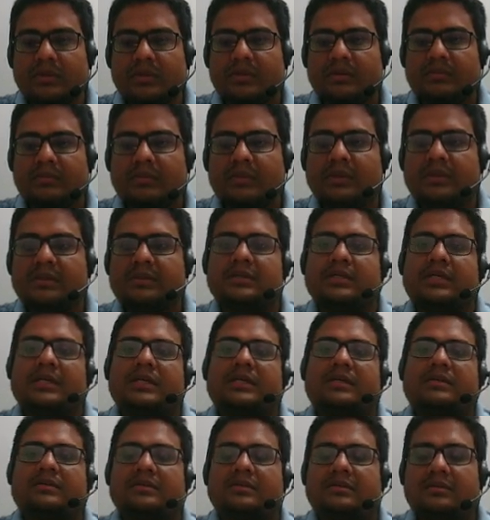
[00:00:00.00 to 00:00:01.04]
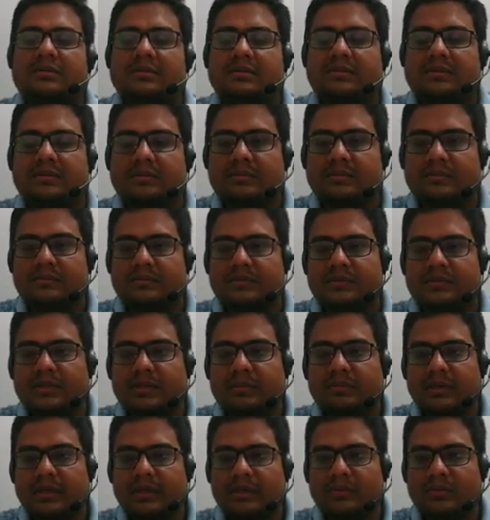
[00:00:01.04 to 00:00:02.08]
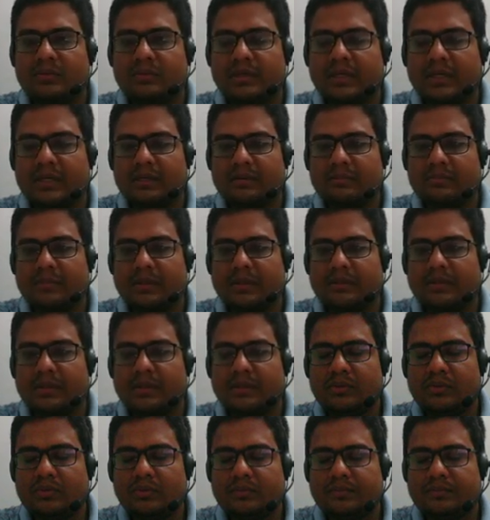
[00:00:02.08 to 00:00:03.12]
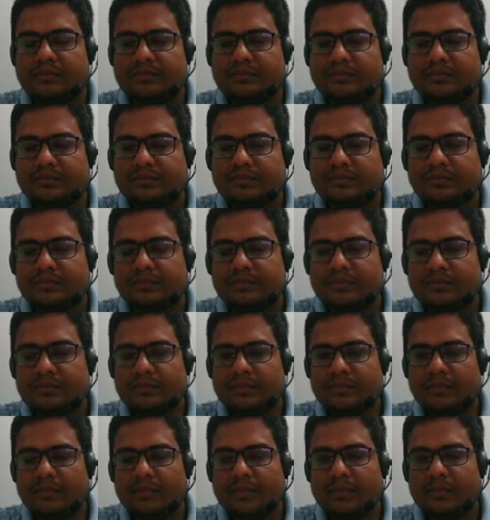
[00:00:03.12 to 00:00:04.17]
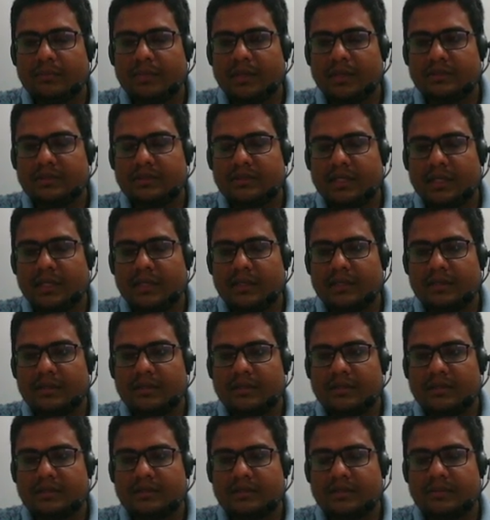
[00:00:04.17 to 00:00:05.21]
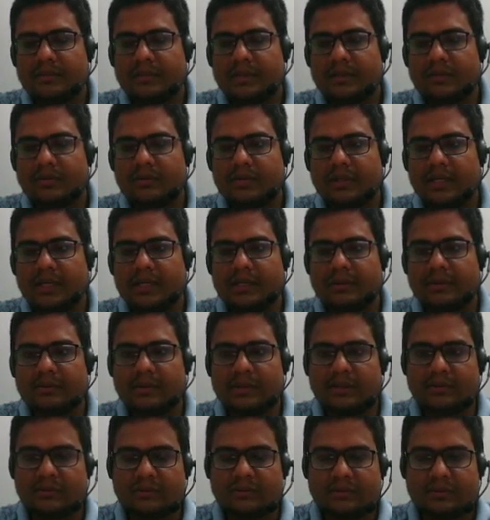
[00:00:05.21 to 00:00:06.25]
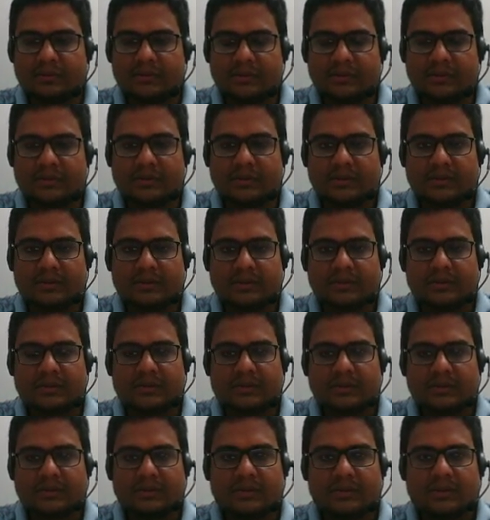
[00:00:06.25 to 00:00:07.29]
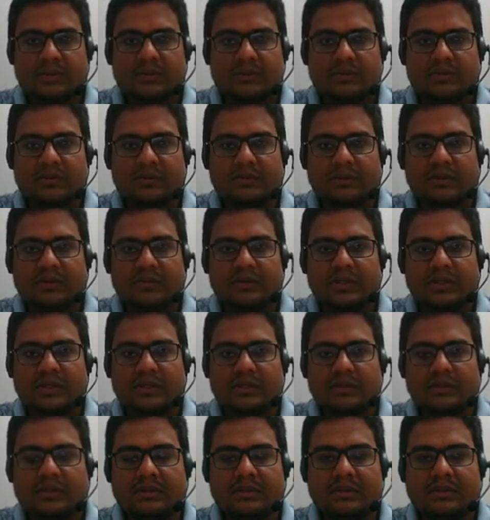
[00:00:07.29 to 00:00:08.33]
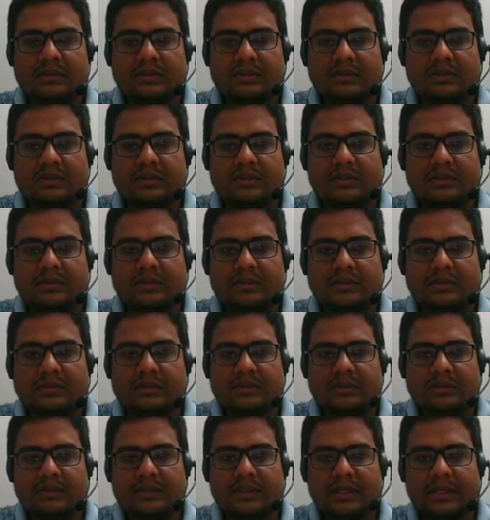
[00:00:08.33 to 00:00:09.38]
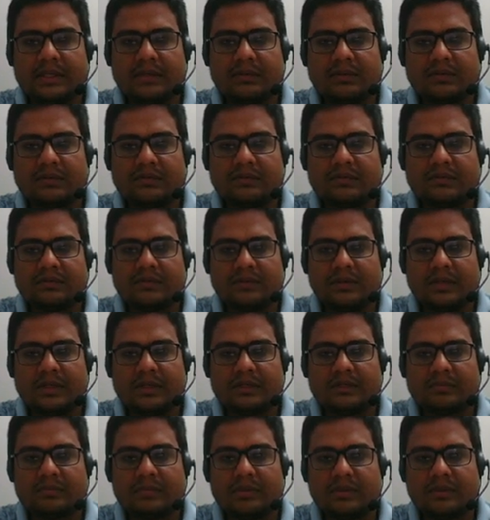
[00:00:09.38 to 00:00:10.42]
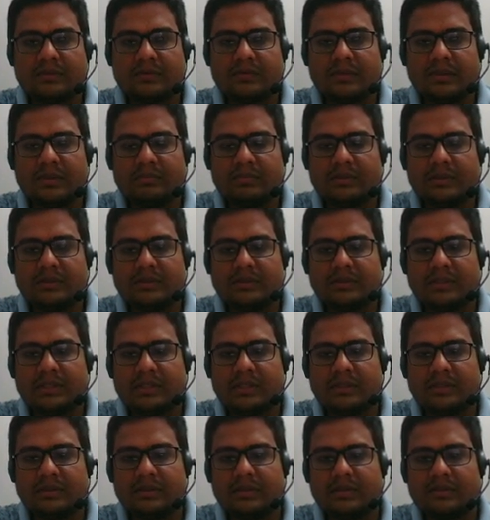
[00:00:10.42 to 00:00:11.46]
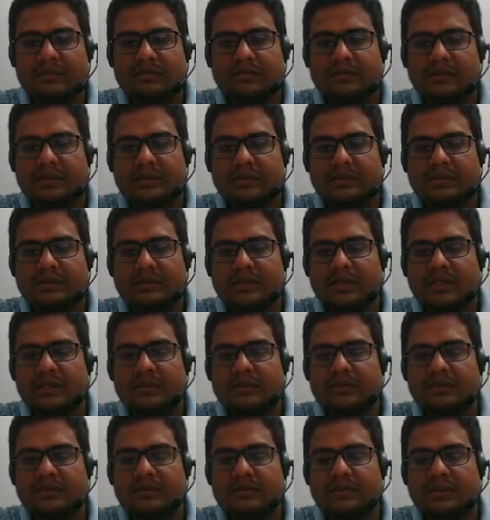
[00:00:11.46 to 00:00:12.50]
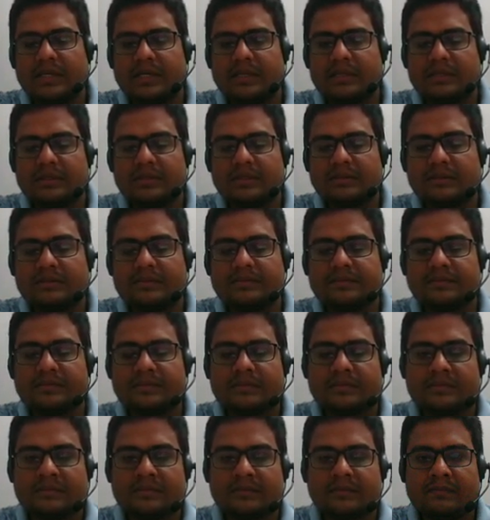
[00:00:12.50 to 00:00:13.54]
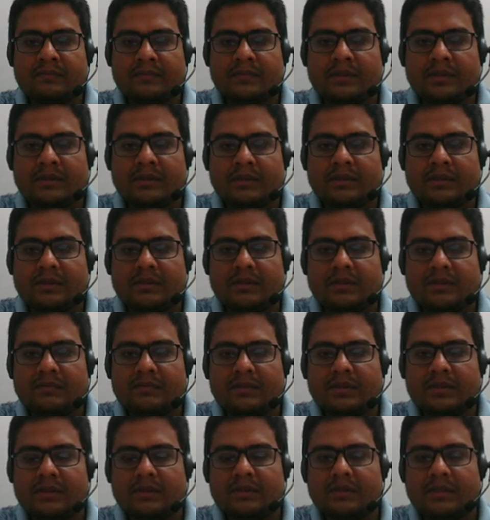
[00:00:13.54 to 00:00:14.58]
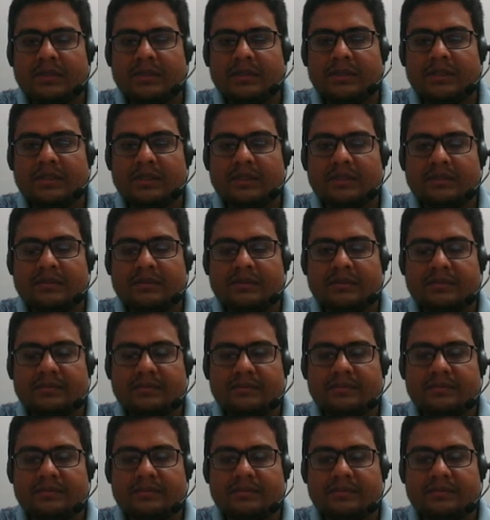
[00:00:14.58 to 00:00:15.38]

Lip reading: plus tan C by 2 tan B by 2 plus tan C by 2 tan A by 2. So we know that tan of x plus y plus z, if these three are three angles, then we can write it as